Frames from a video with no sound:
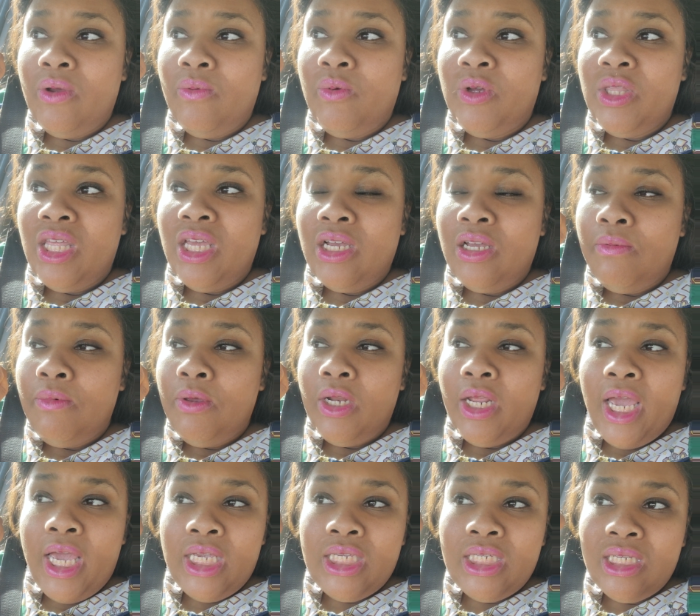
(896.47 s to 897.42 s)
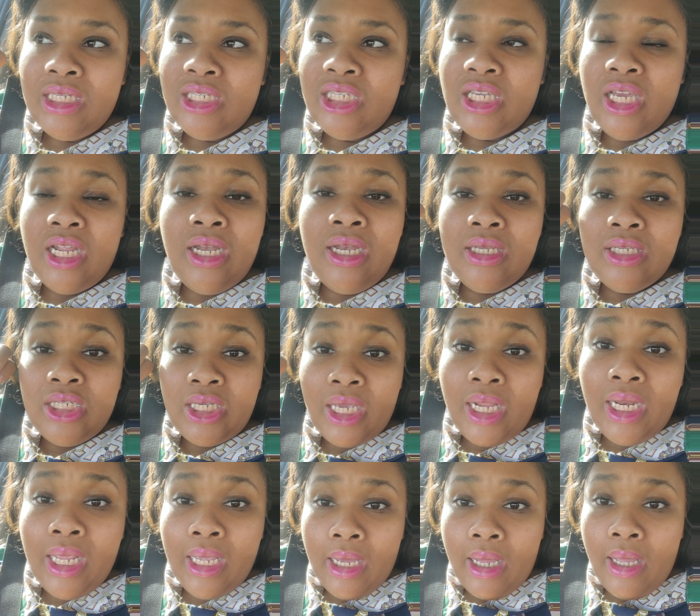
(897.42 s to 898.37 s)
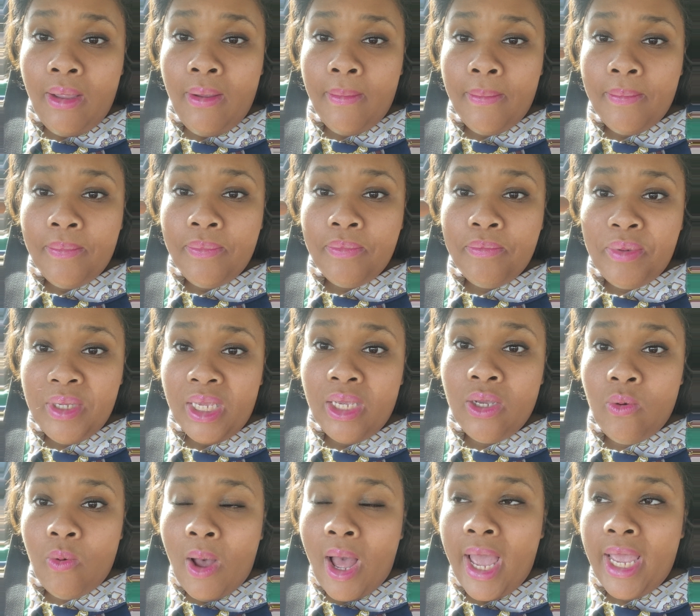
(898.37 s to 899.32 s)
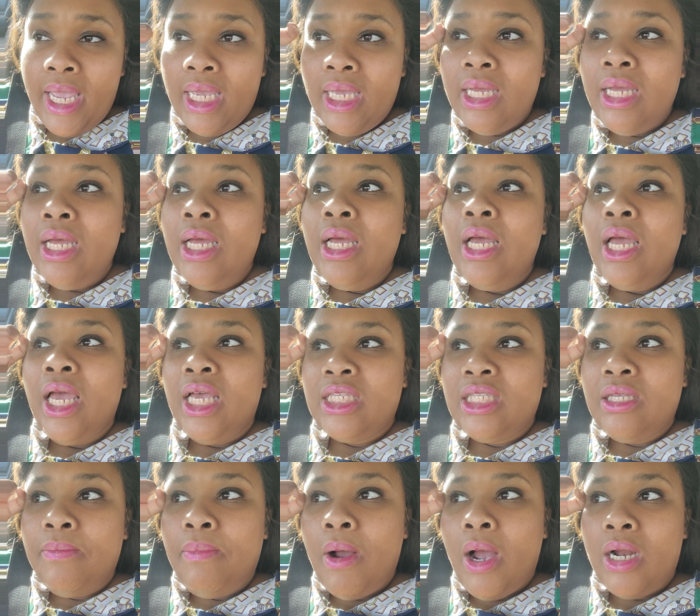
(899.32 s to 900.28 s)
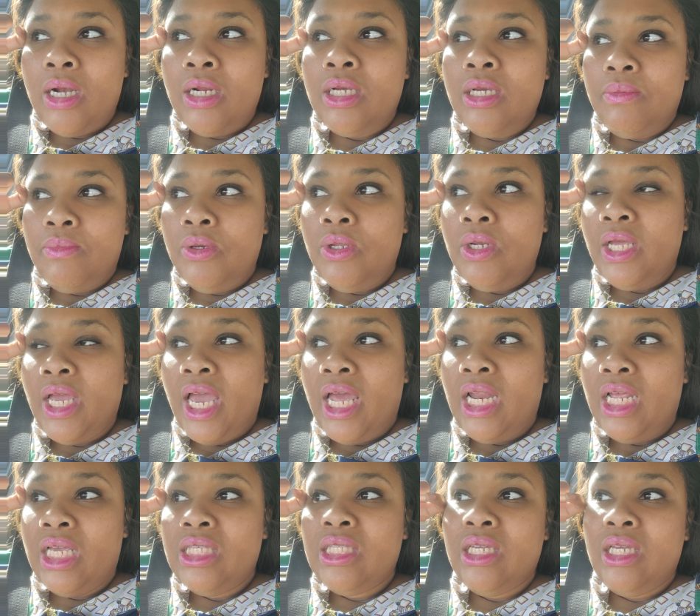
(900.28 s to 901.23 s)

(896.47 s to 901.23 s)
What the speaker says: within communication, shedding up, being quiet is a part of communicating.